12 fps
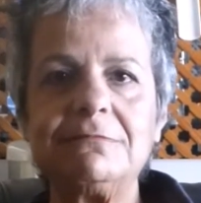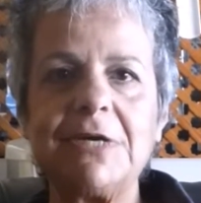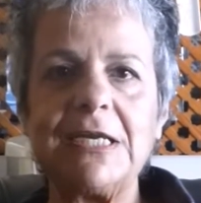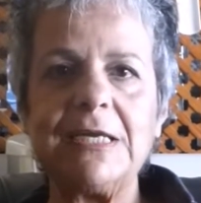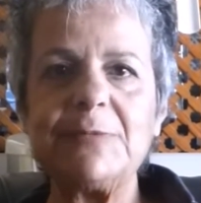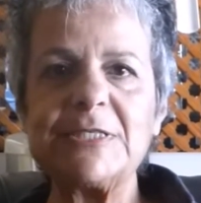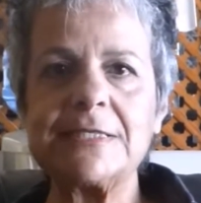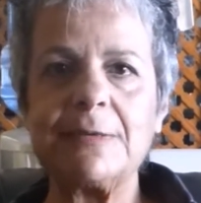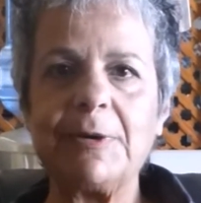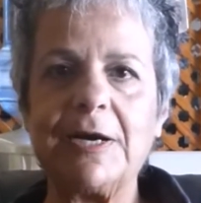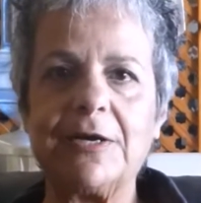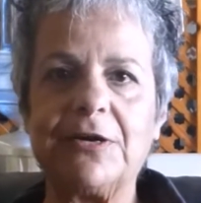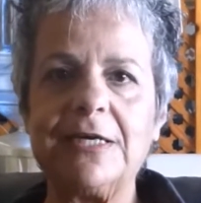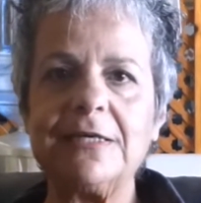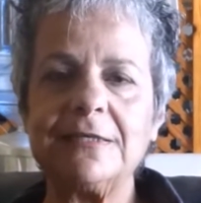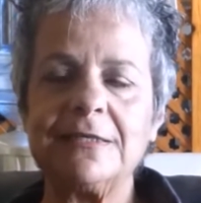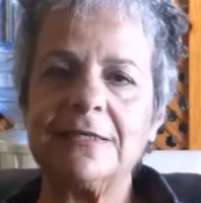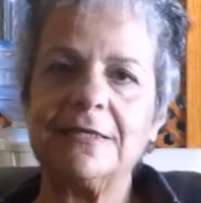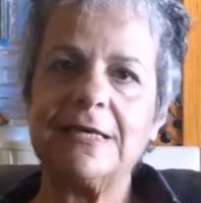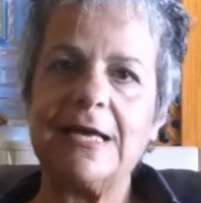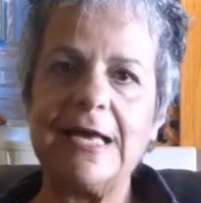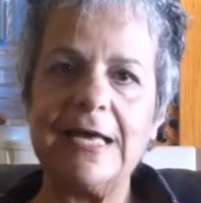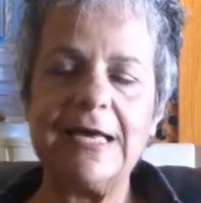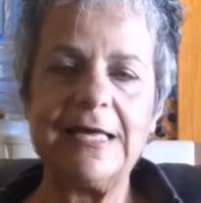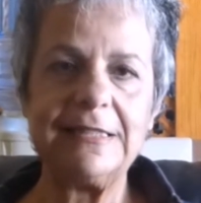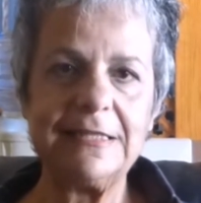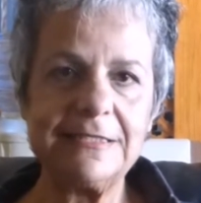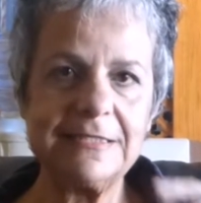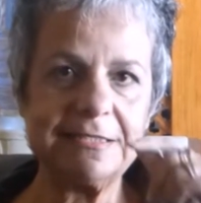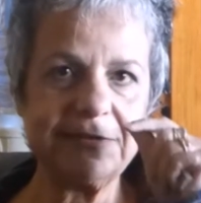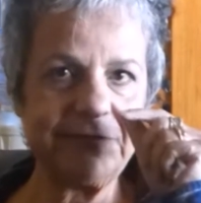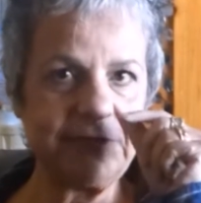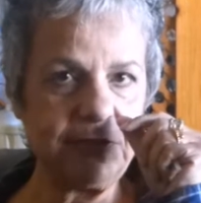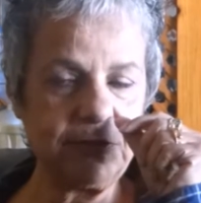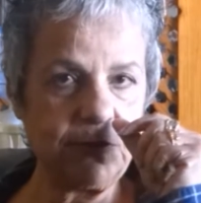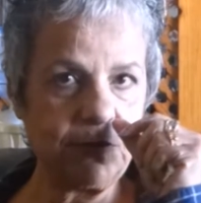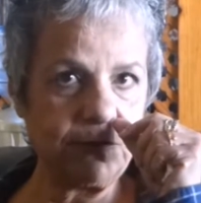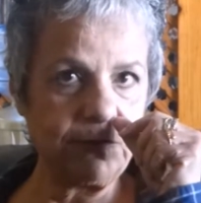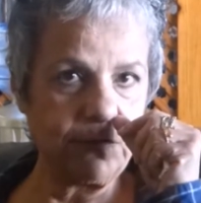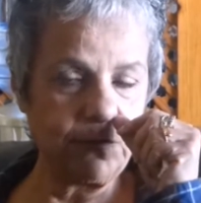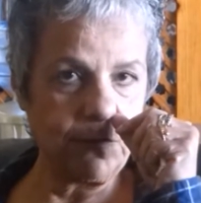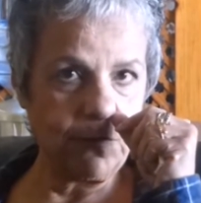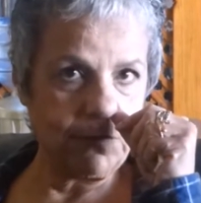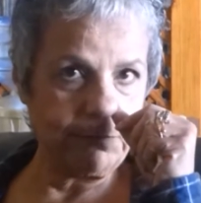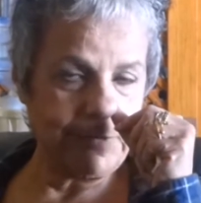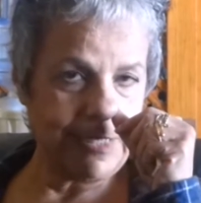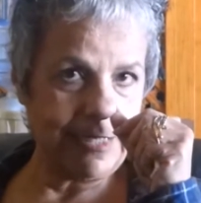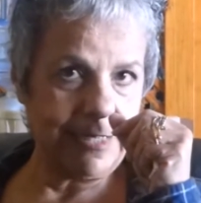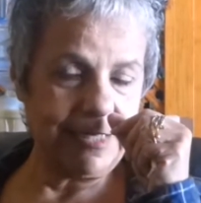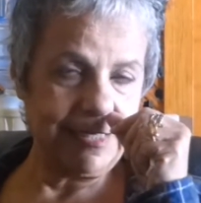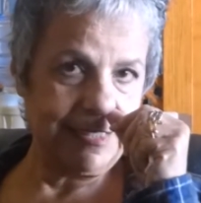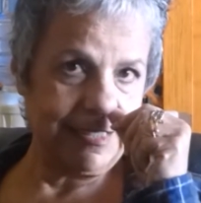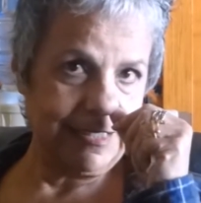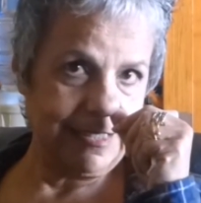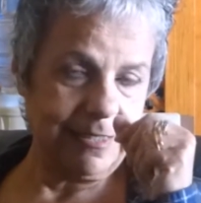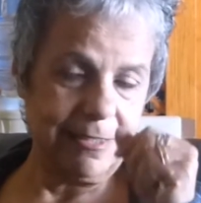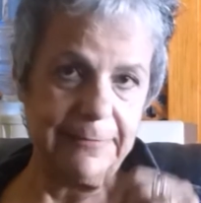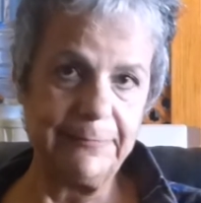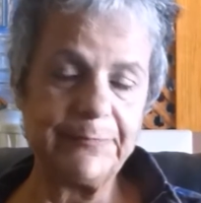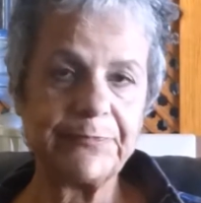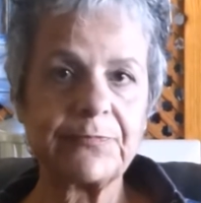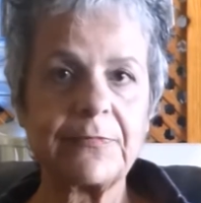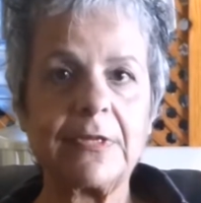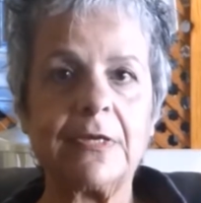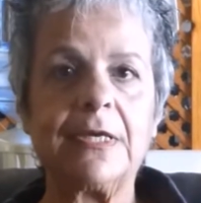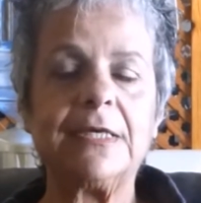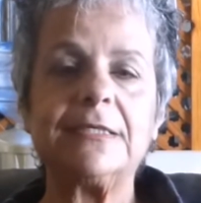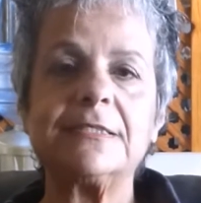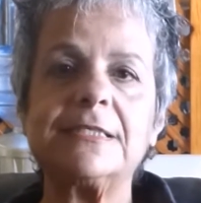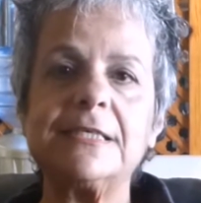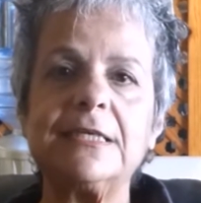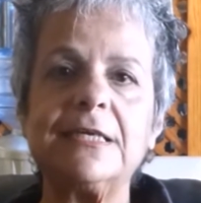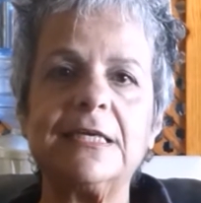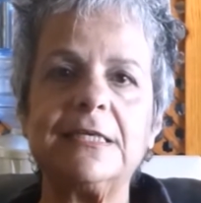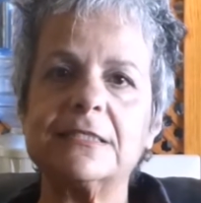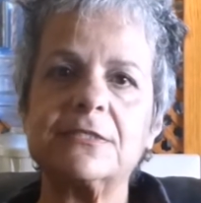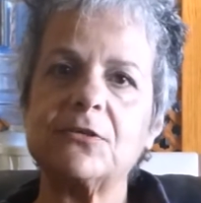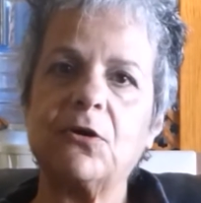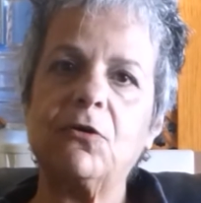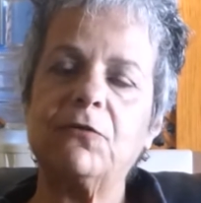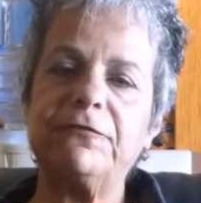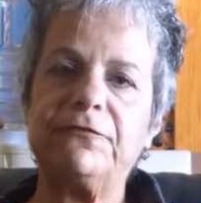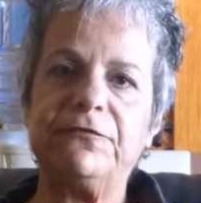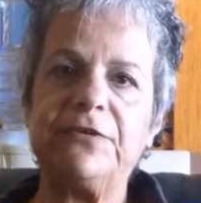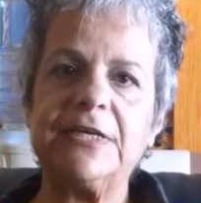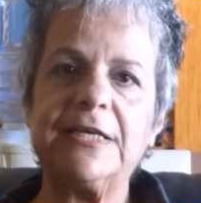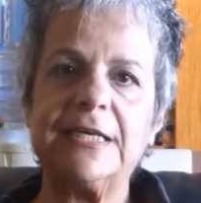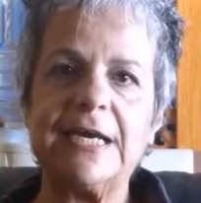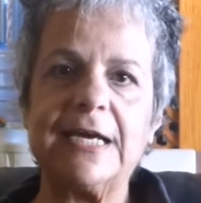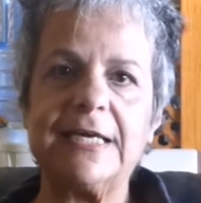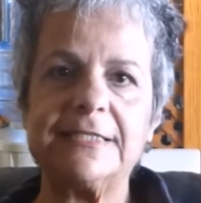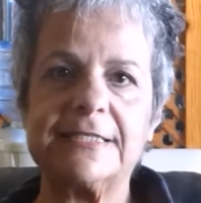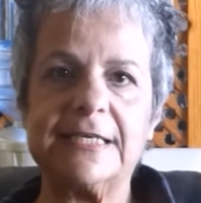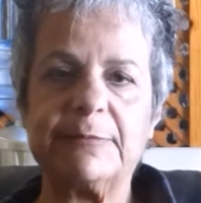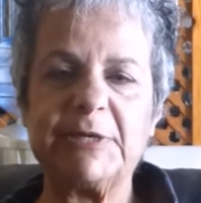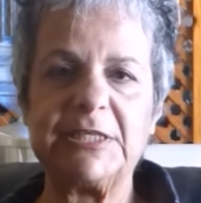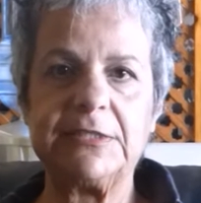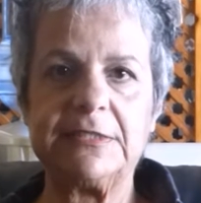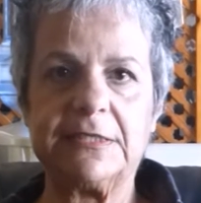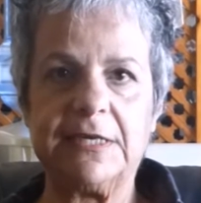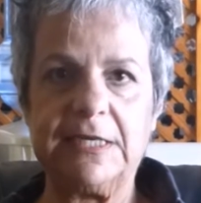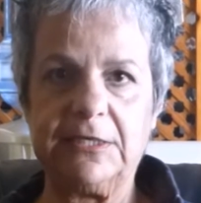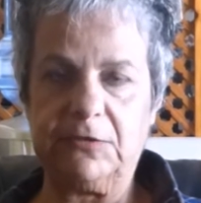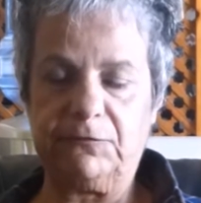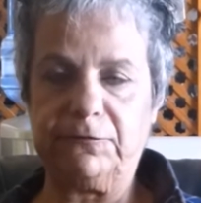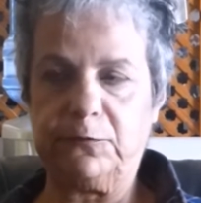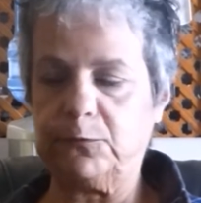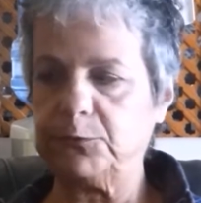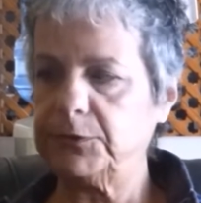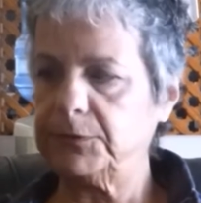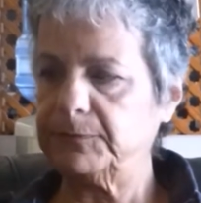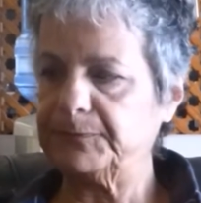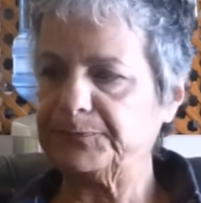My name is Samara, and this is a video for my series of veganizing Mediterranean food.